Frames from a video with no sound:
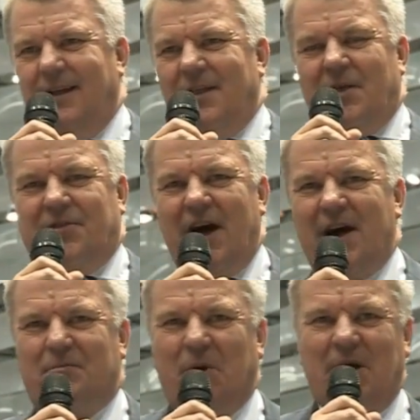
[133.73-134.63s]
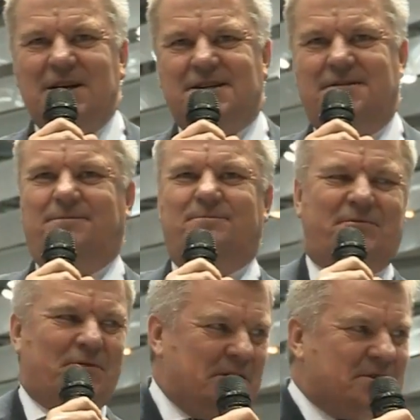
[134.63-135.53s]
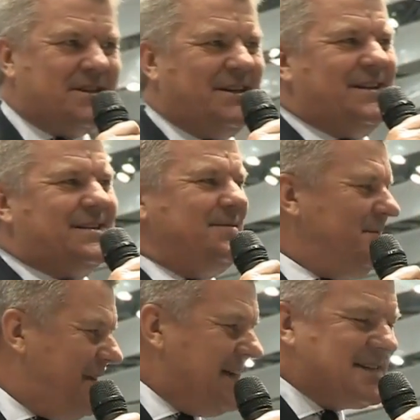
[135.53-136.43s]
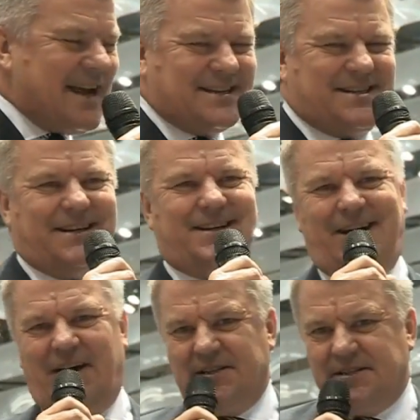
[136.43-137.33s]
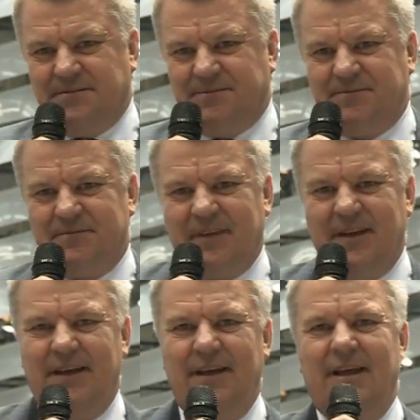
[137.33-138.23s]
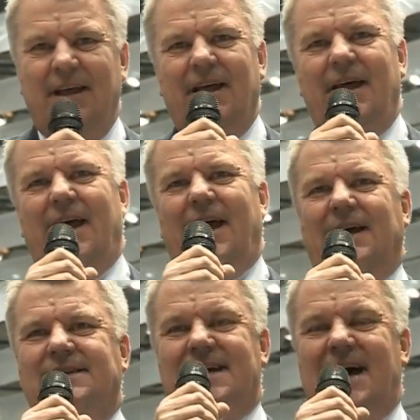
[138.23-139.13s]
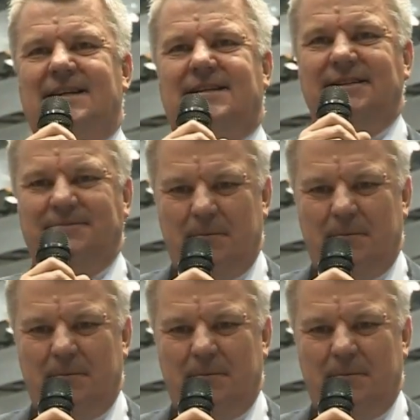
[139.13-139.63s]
The third point, before you see these fantastic cars, is that